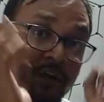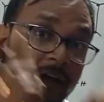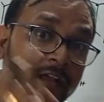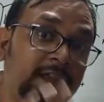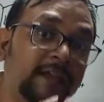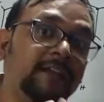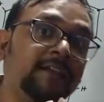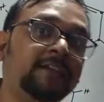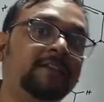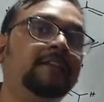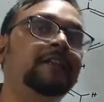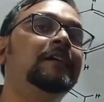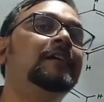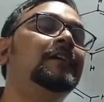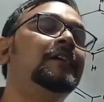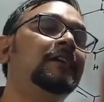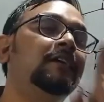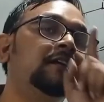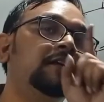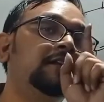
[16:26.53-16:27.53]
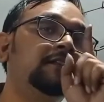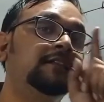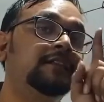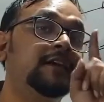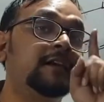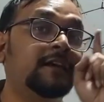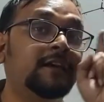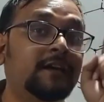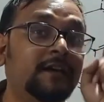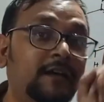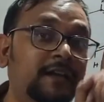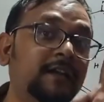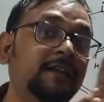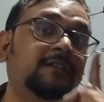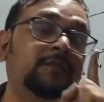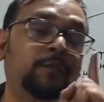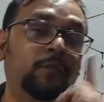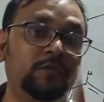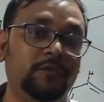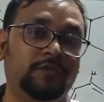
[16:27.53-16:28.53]
correctly in their
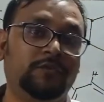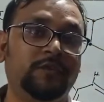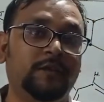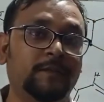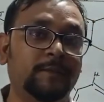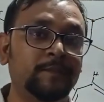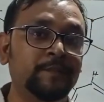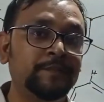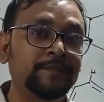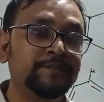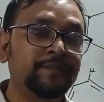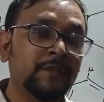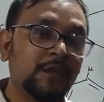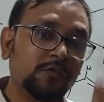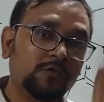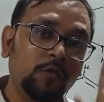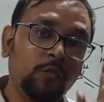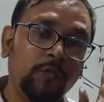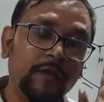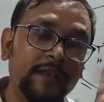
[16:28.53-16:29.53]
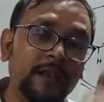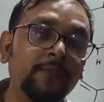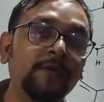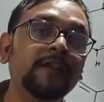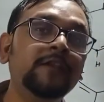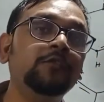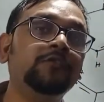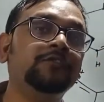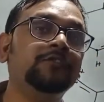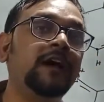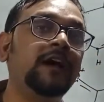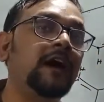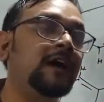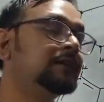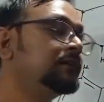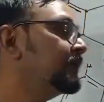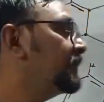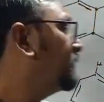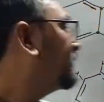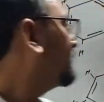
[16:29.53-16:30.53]
correct position. So whenever you
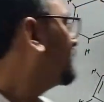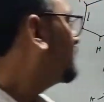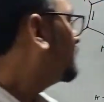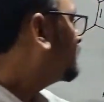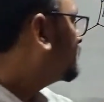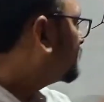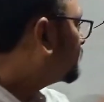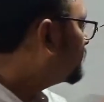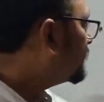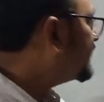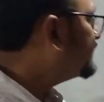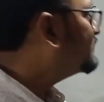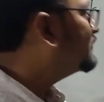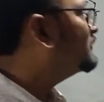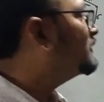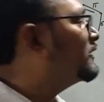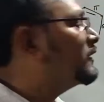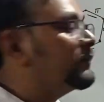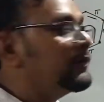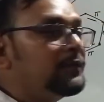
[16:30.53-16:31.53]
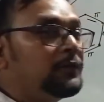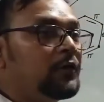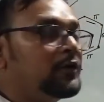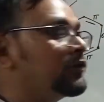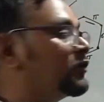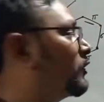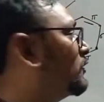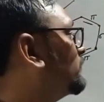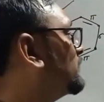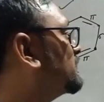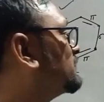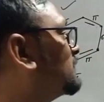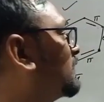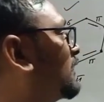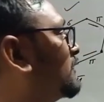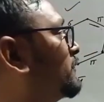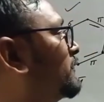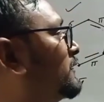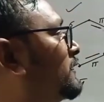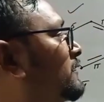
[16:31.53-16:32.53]
start placing the double bond, always
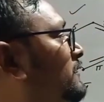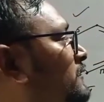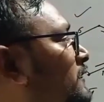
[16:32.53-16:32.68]
start with the